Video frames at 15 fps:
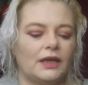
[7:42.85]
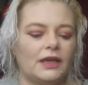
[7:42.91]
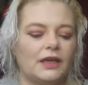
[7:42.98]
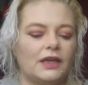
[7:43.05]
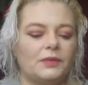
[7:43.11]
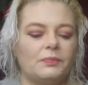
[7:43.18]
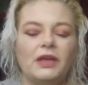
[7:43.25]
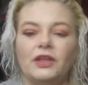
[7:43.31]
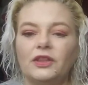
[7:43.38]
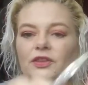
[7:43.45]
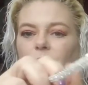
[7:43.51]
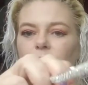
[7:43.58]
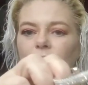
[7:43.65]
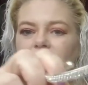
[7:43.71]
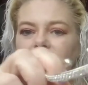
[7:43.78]
um,
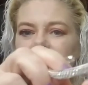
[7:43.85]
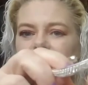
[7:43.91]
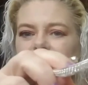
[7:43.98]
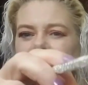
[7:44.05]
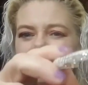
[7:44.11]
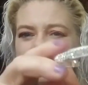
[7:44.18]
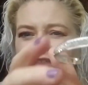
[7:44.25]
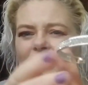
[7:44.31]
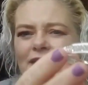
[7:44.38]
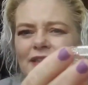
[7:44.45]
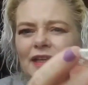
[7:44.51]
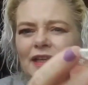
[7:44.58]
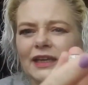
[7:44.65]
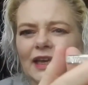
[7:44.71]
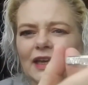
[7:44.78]
the bracelet
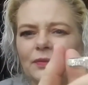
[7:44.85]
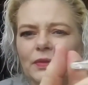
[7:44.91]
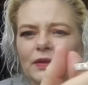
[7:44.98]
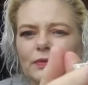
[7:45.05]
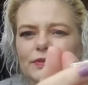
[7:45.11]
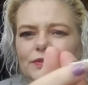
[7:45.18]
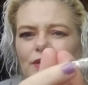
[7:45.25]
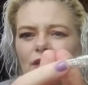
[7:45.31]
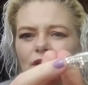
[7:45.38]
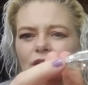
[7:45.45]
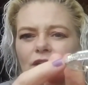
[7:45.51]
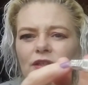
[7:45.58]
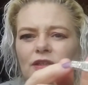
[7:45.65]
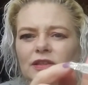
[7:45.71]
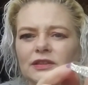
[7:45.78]
that came that was
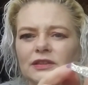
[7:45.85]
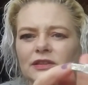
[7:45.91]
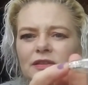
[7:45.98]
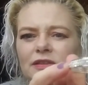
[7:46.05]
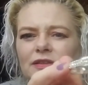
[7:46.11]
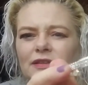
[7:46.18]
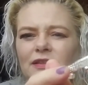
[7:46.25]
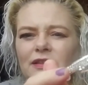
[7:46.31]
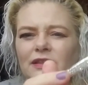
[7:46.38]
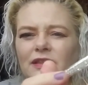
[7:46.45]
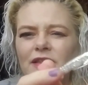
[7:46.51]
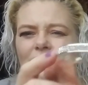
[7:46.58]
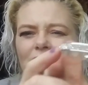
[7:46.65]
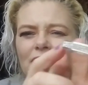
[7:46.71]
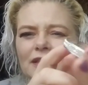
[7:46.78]
all
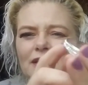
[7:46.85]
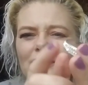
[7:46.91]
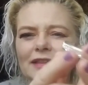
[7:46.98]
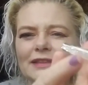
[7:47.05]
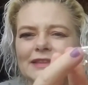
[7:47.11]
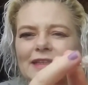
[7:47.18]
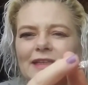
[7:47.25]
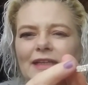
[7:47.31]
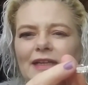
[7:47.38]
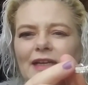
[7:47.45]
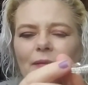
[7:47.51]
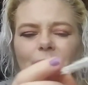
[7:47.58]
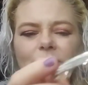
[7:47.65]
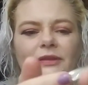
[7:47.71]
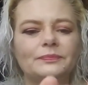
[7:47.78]
glinted
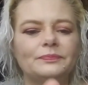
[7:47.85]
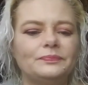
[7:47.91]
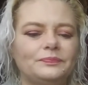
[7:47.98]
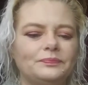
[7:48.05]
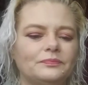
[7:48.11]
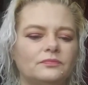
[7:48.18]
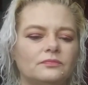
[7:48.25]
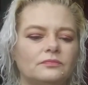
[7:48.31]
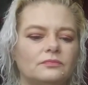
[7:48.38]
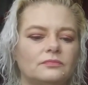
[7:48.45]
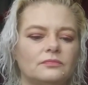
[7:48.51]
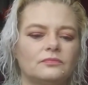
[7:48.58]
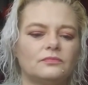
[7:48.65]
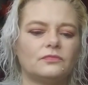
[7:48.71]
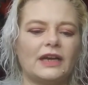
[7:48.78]
up,
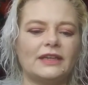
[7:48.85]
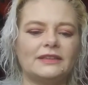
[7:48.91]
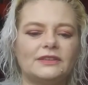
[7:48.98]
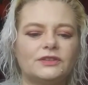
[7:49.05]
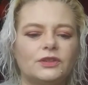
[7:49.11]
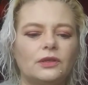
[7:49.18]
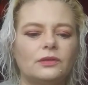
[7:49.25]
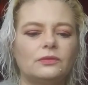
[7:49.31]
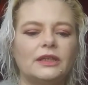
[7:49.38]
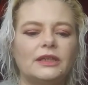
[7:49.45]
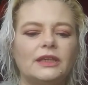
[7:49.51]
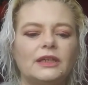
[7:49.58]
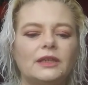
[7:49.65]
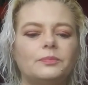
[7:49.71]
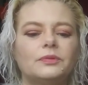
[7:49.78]

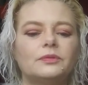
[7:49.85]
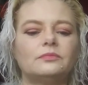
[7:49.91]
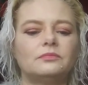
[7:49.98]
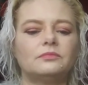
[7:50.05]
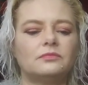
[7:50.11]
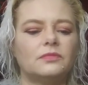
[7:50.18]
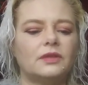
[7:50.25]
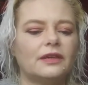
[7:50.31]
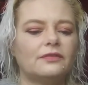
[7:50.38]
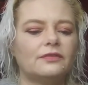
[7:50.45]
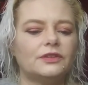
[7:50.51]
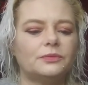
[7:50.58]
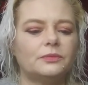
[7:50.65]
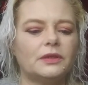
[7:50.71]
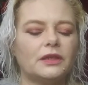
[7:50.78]
rhinestoned up,
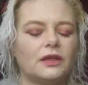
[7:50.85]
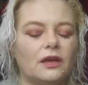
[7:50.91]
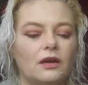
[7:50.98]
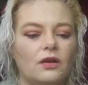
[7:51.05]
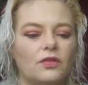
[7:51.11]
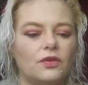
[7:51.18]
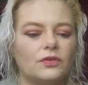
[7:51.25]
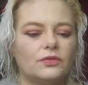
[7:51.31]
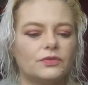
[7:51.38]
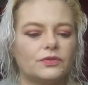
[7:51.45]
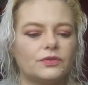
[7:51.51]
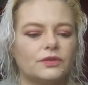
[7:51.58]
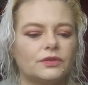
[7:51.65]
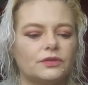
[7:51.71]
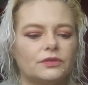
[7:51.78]
whatever you want to call
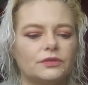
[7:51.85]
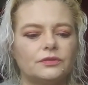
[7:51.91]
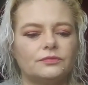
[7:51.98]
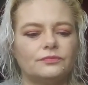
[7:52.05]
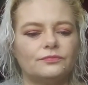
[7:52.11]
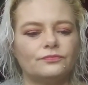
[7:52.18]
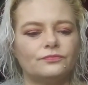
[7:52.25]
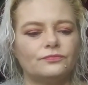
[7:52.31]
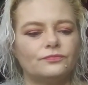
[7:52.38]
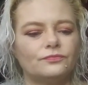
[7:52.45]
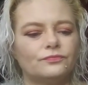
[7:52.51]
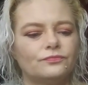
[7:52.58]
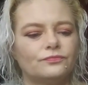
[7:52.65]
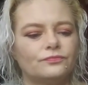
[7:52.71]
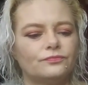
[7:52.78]
those, uh,
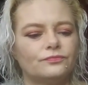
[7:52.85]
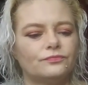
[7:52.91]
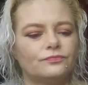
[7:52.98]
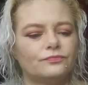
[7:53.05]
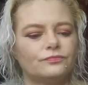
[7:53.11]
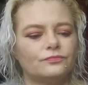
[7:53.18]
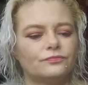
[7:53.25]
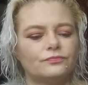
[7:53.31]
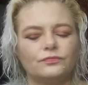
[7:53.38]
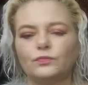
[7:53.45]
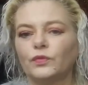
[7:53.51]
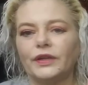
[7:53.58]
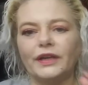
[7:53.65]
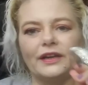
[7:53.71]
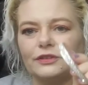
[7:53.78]

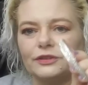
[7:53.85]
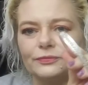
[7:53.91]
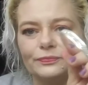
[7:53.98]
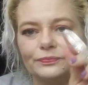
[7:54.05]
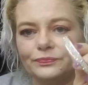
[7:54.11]
whatever.